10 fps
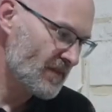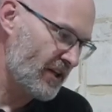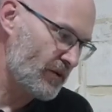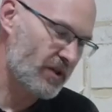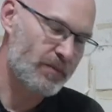
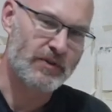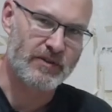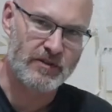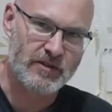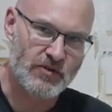and you want to put a
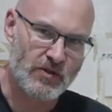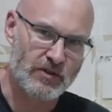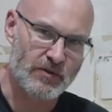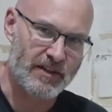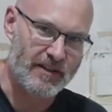good
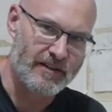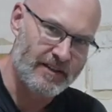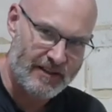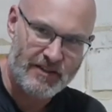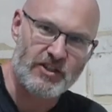controller on it,
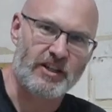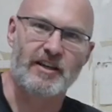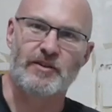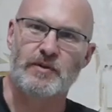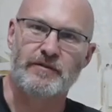check
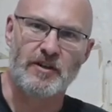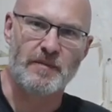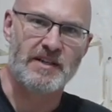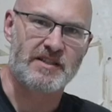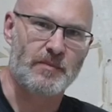out the Reflow
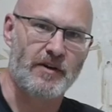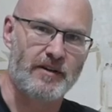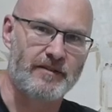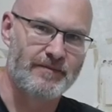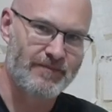Master
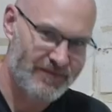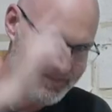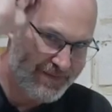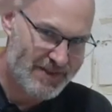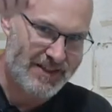Pro.
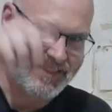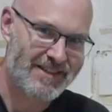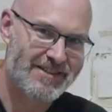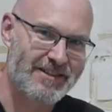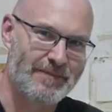See you
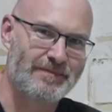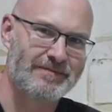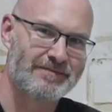next time.